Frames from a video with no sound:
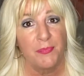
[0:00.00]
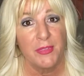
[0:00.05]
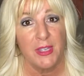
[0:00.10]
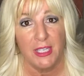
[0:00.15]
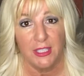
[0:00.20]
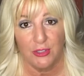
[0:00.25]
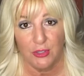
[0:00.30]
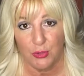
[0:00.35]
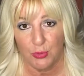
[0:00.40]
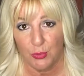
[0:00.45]

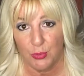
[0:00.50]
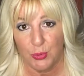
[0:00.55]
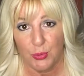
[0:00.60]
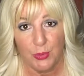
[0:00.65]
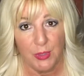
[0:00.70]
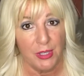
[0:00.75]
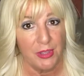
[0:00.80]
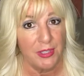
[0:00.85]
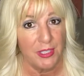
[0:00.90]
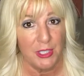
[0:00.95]
It's true
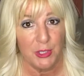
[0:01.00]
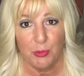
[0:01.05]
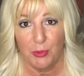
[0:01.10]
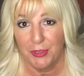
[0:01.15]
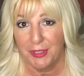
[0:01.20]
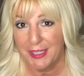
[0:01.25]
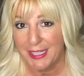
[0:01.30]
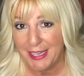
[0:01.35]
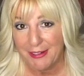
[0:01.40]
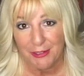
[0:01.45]
that things will
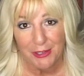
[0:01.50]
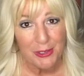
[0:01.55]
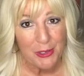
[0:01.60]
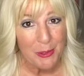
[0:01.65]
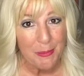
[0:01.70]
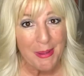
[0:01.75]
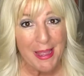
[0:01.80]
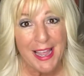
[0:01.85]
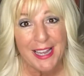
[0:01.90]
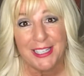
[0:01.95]
never go
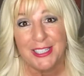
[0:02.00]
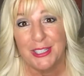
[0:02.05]
back